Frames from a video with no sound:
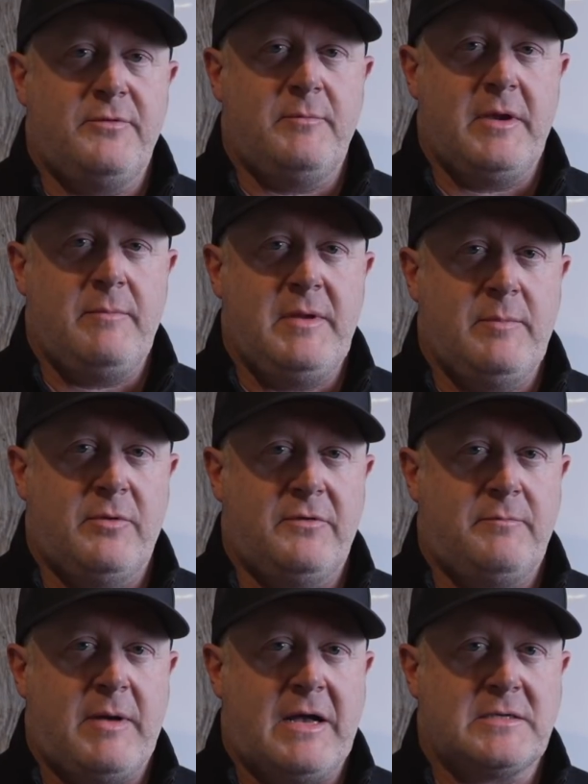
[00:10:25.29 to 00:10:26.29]
as many people
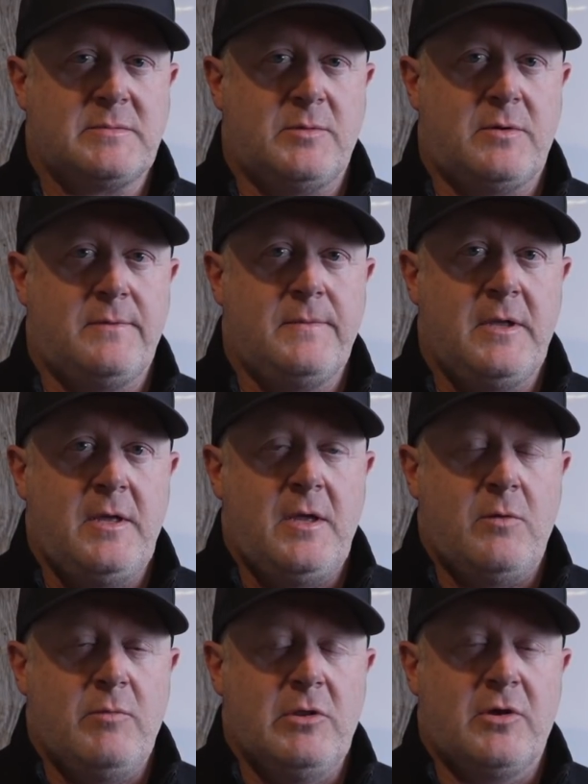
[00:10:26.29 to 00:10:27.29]
as possible.
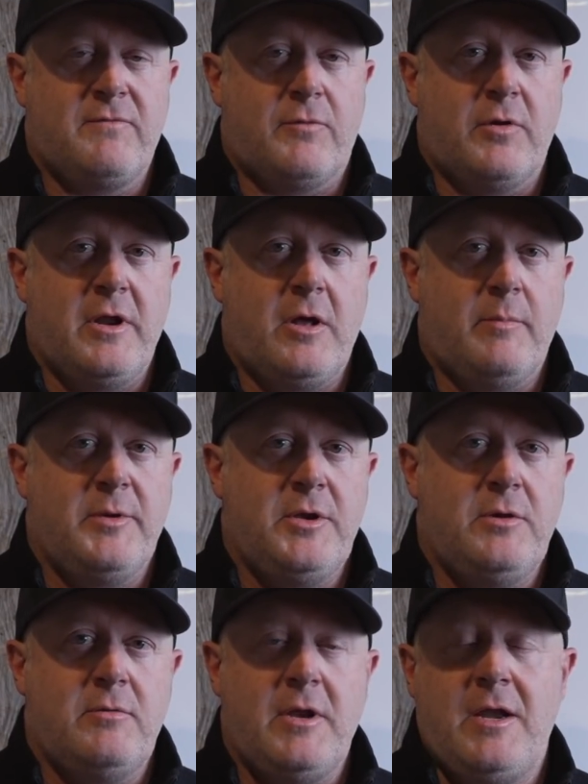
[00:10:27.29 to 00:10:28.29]
We look forward to helping
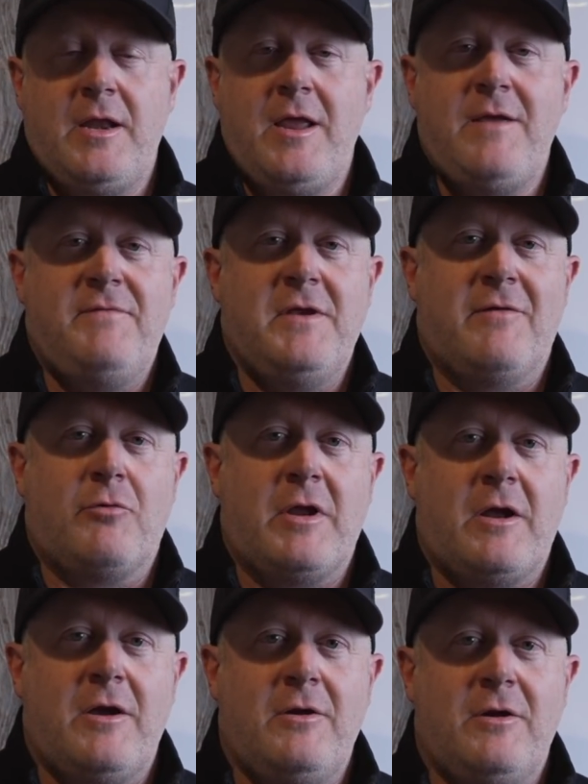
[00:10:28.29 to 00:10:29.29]
you. And hey, if you never
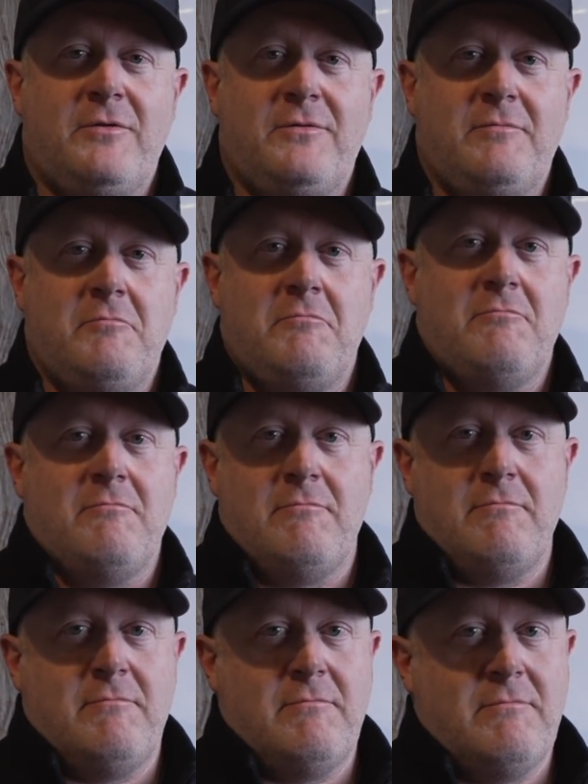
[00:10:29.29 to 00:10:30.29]
want to hire us,
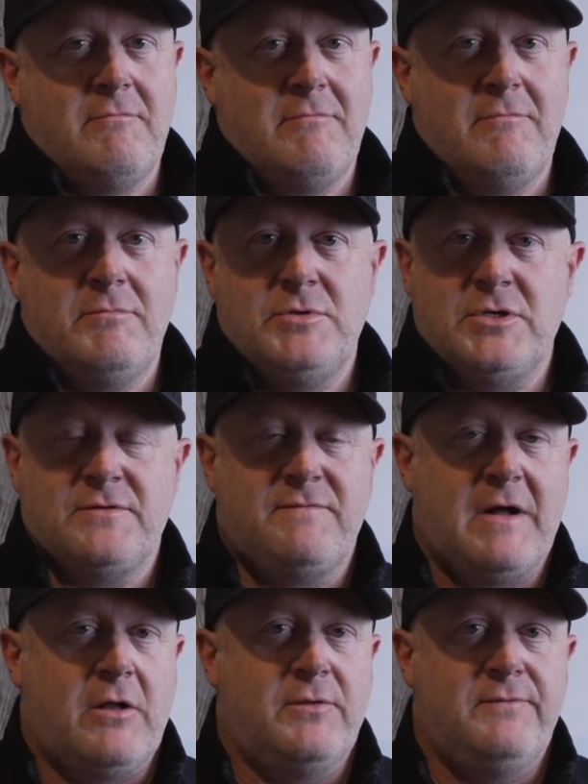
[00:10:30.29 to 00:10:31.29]
just
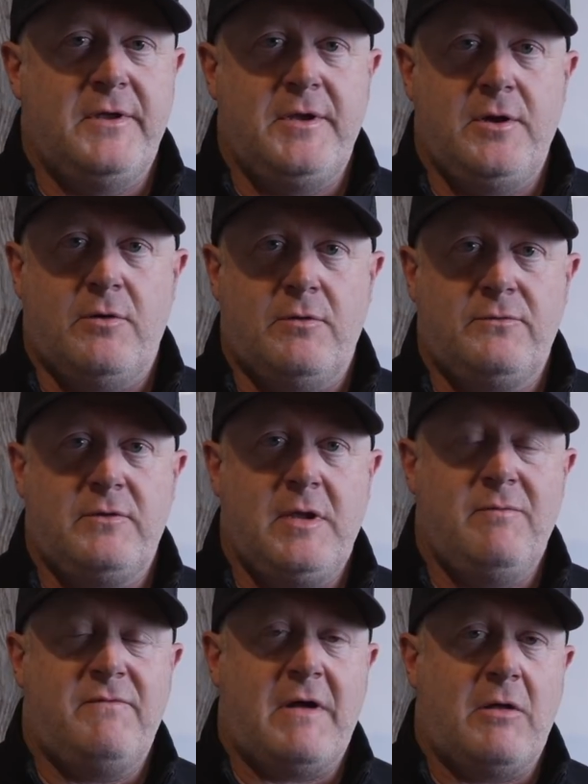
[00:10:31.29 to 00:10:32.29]
follow the videos,
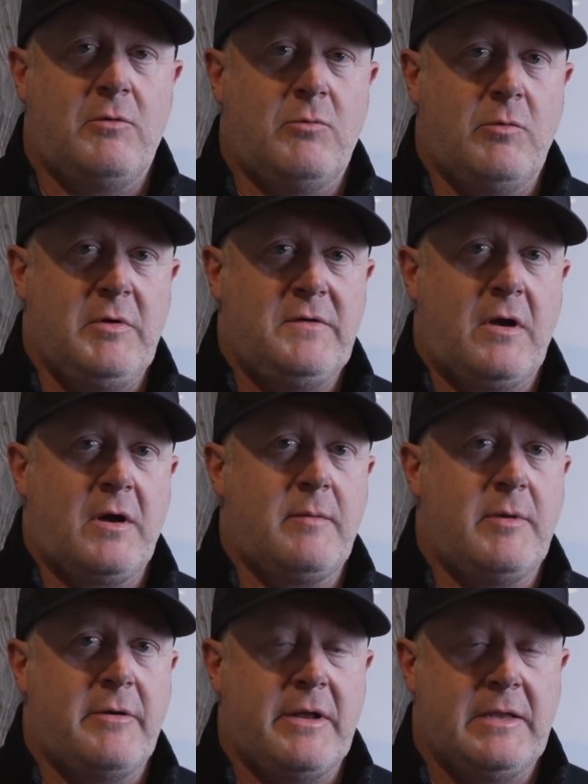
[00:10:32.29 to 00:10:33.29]
keep following what we talk
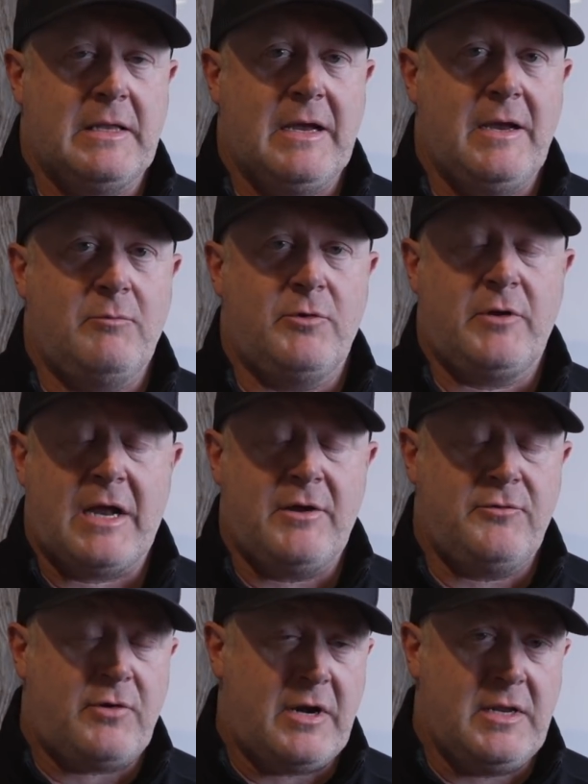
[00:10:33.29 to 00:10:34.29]
about online. We'll try
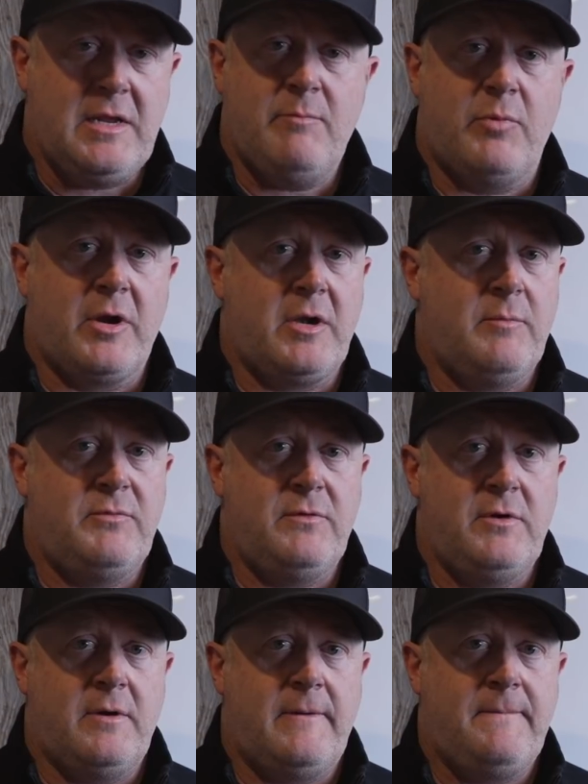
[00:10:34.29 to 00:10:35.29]
to keep bringing them
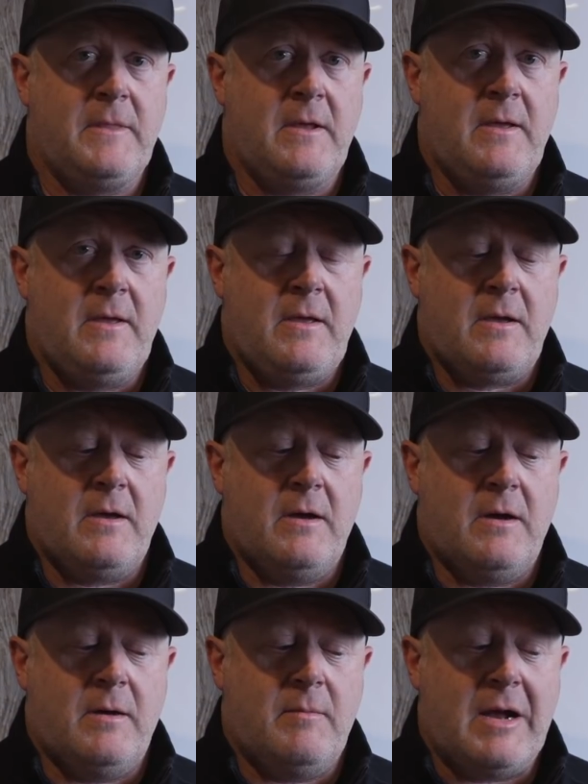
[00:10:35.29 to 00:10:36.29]
to you.
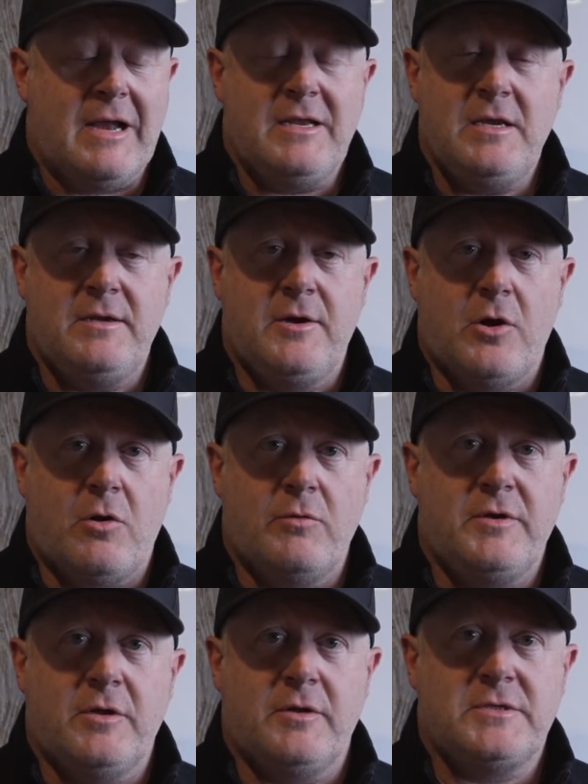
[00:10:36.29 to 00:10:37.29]
Um, I need to go.
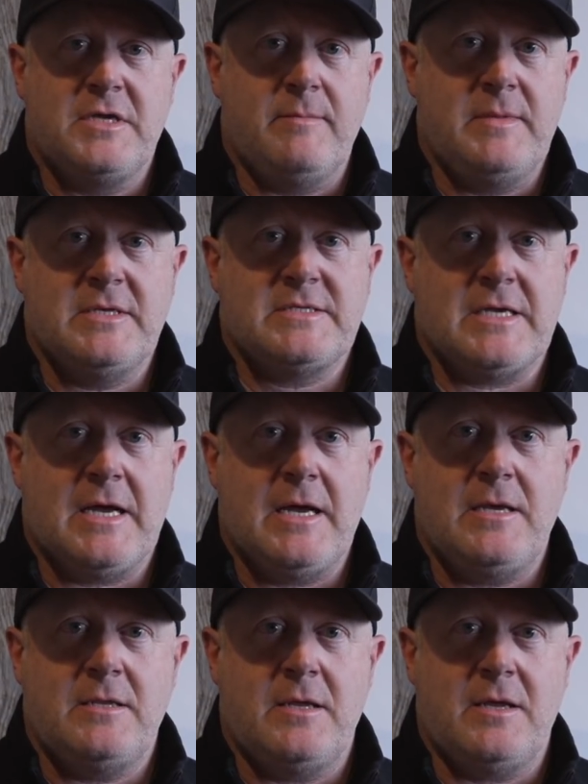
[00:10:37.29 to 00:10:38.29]
Dylan's giving me the
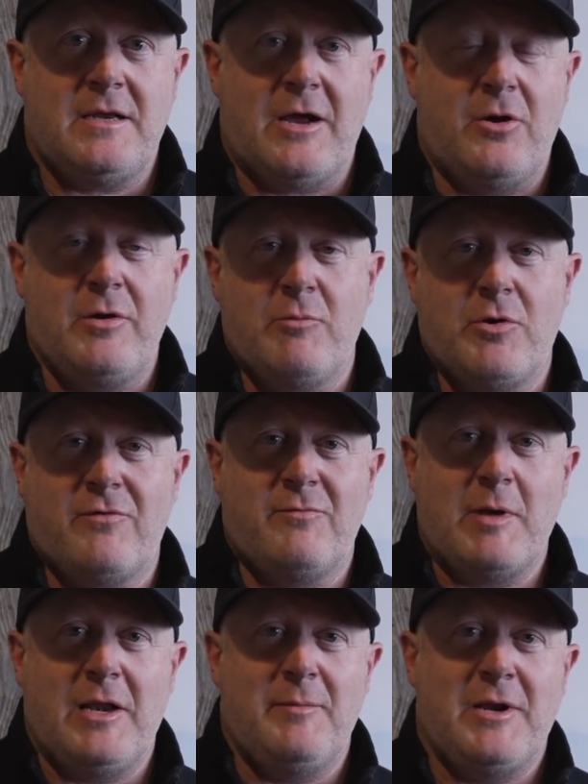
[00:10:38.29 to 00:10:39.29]
sign that I already went over
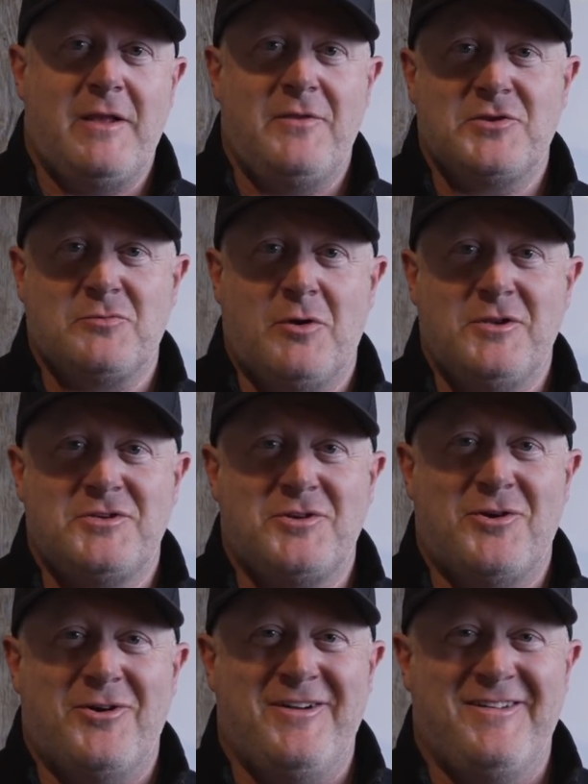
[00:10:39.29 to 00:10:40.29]
my limit on this one. So.